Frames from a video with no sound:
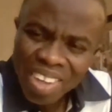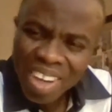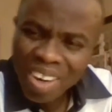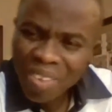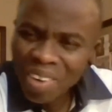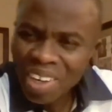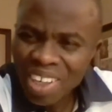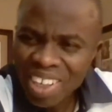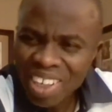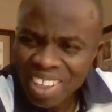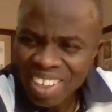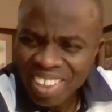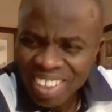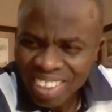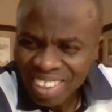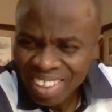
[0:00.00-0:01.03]
hour,
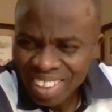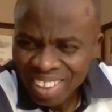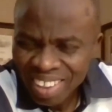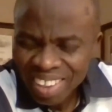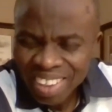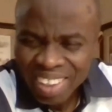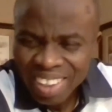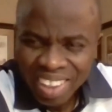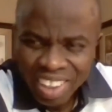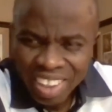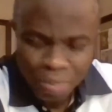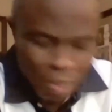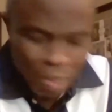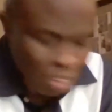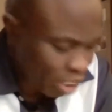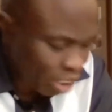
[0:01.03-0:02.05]

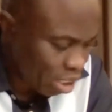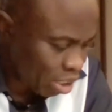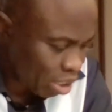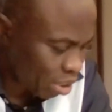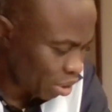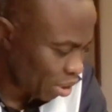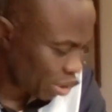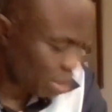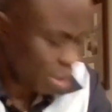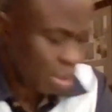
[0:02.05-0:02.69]
especially